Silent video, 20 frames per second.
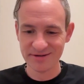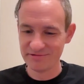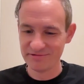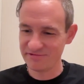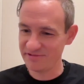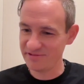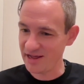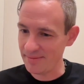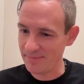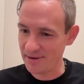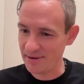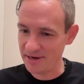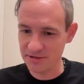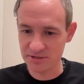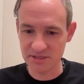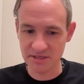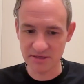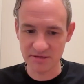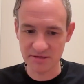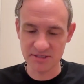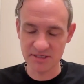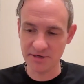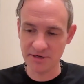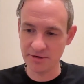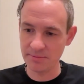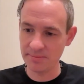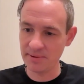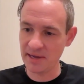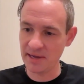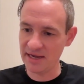fly by the seat of
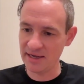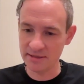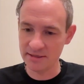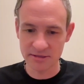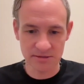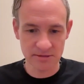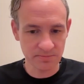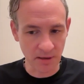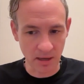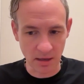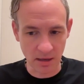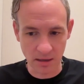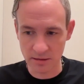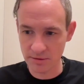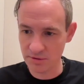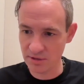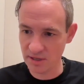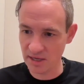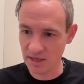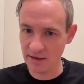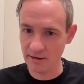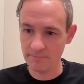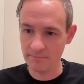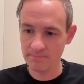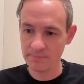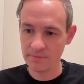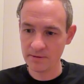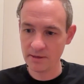your pants punk thing.